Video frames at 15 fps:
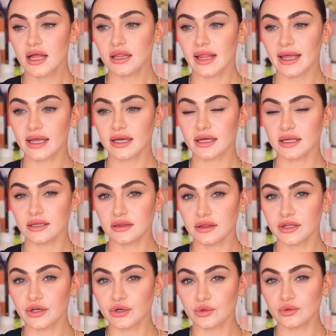like a
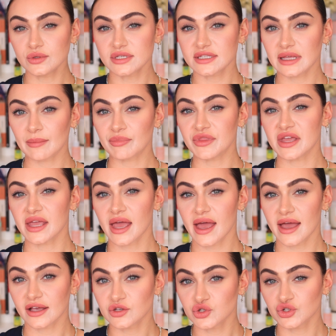little something
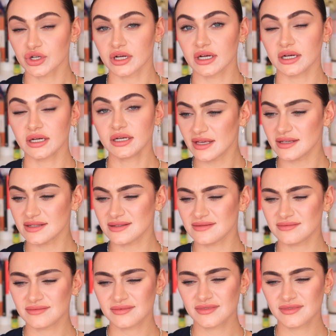extra because